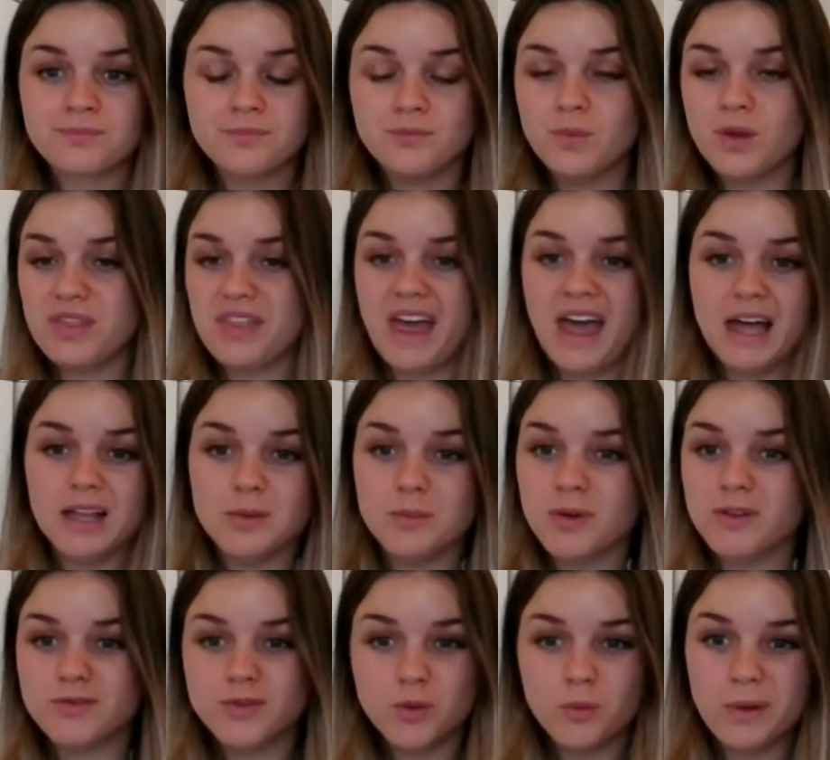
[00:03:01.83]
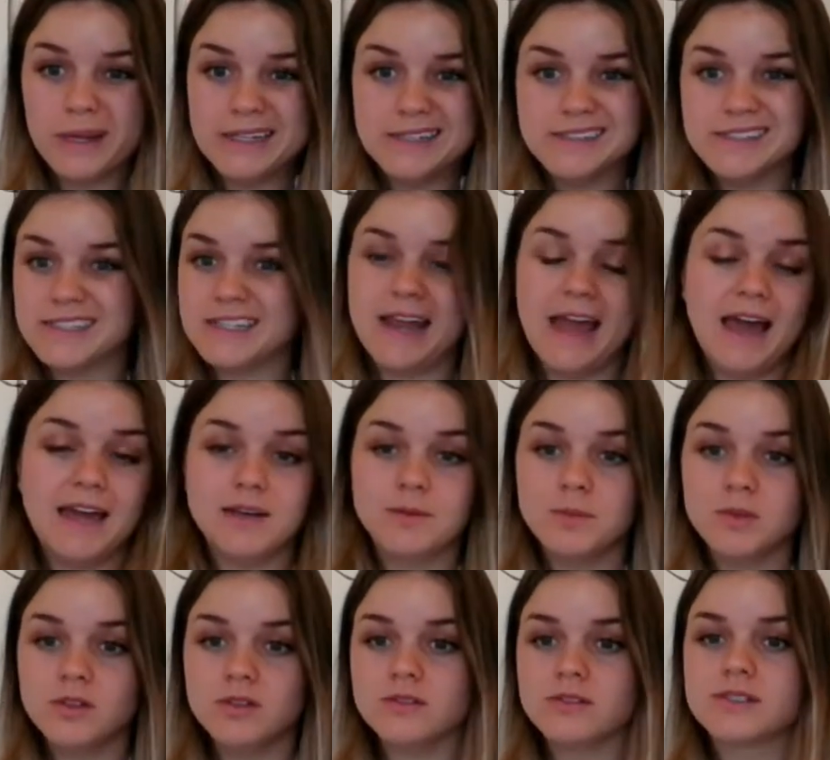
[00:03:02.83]
with the help of the wind and
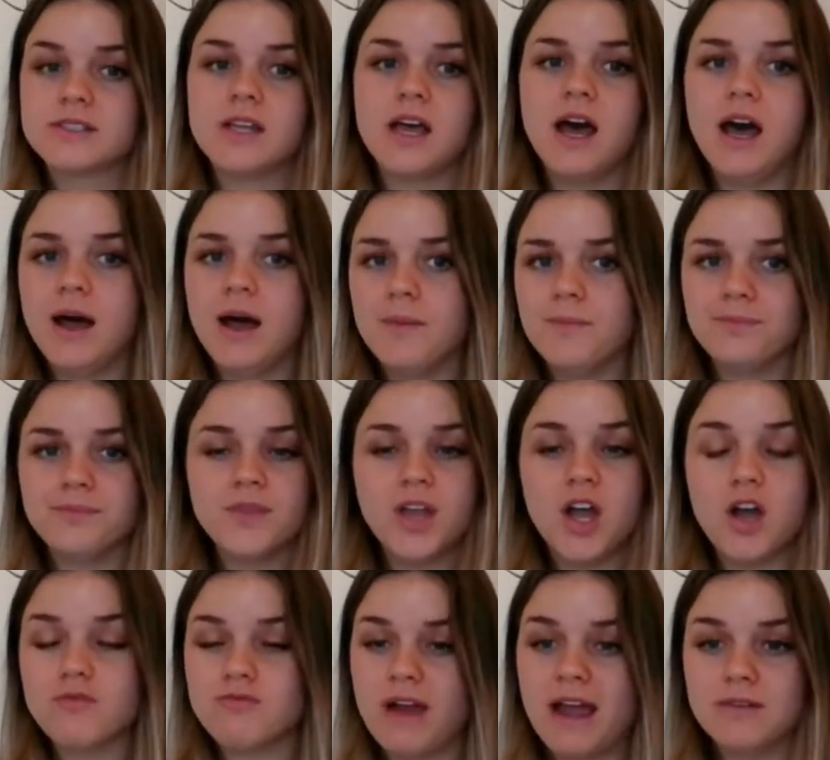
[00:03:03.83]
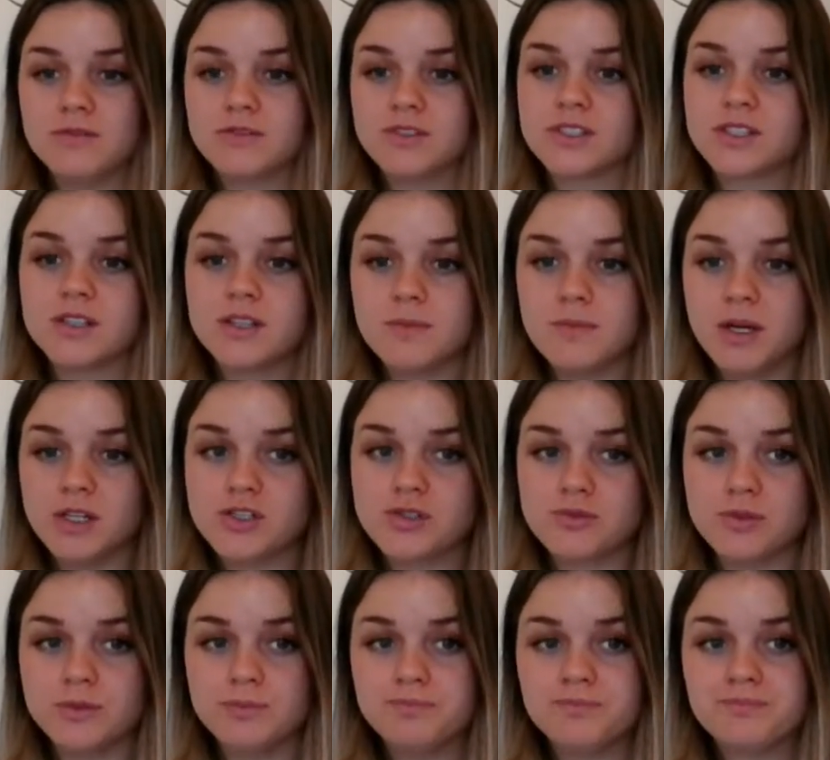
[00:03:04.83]
animals around the
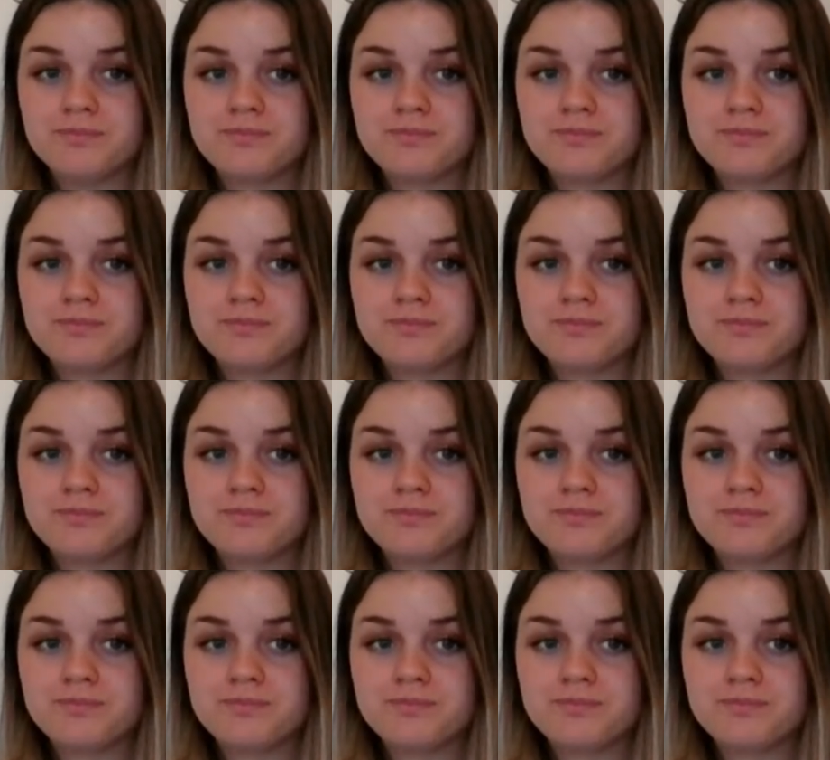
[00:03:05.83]
mushroom.